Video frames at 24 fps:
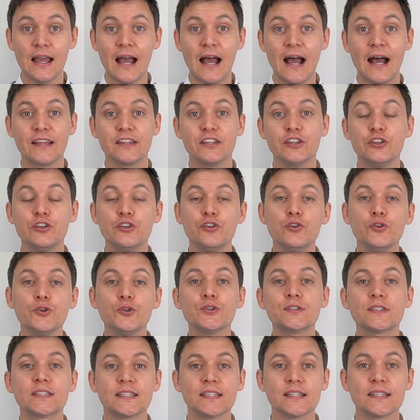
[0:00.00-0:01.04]
and
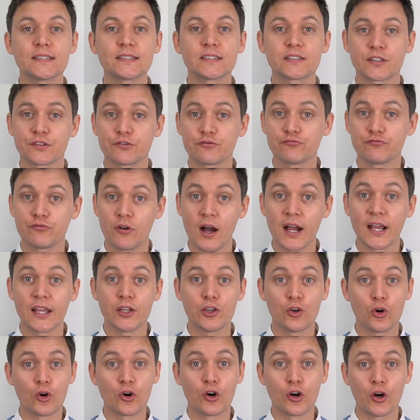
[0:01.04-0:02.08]
use this to write
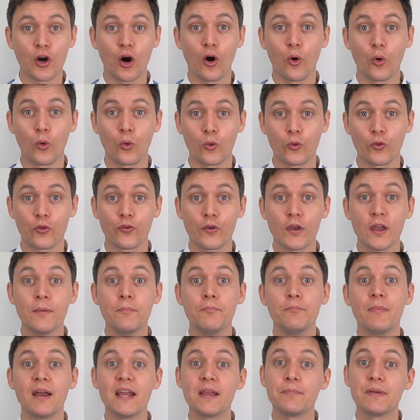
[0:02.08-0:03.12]
your goals.
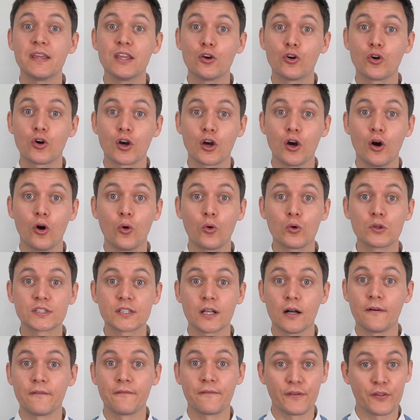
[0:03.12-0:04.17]
Maybe your goals
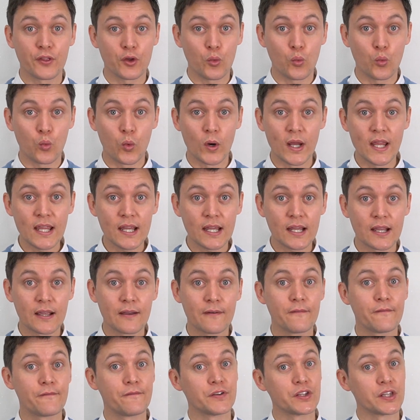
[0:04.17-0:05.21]
are for the
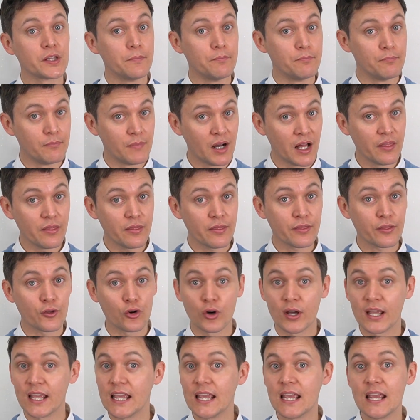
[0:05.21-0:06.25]
week, for the month,
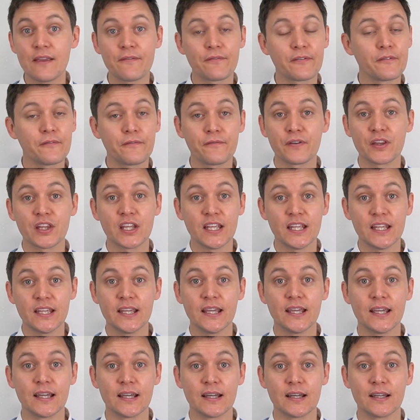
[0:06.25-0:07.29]
or even for the
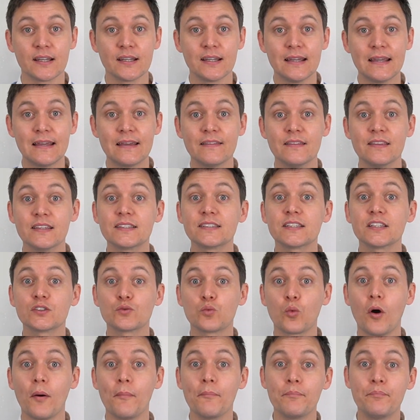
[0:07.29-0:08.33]
year. This is
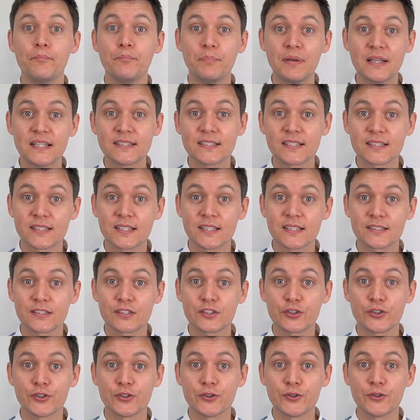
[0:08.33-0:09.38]
what businesses
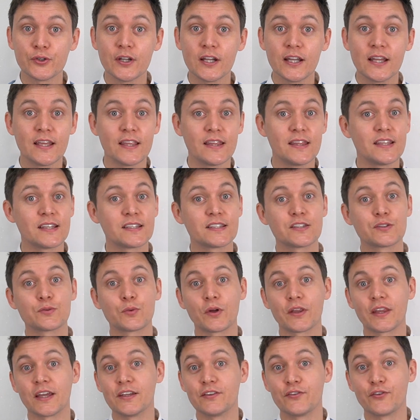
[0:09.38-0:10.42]
do. This is
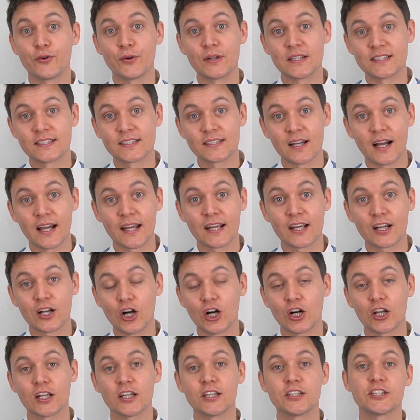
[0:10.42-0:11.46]
what they do in
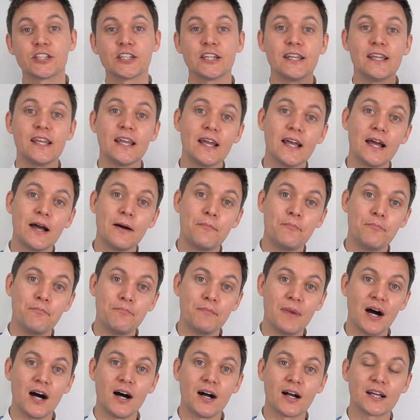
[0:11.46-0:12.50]
psychology,
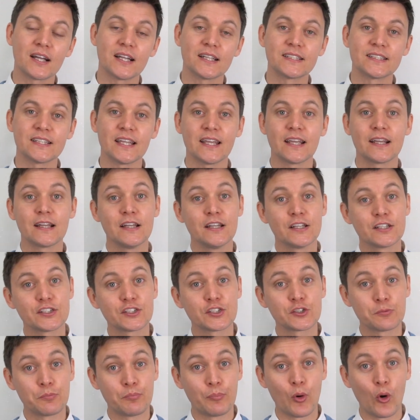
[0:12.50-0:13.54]
marketing,
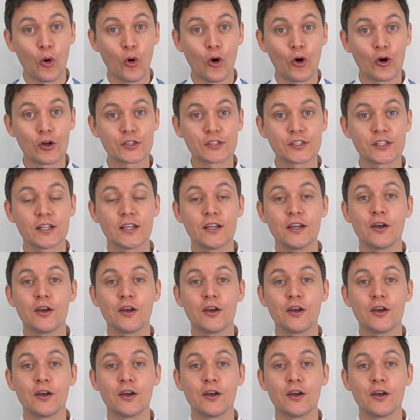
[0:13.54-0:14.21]
sport.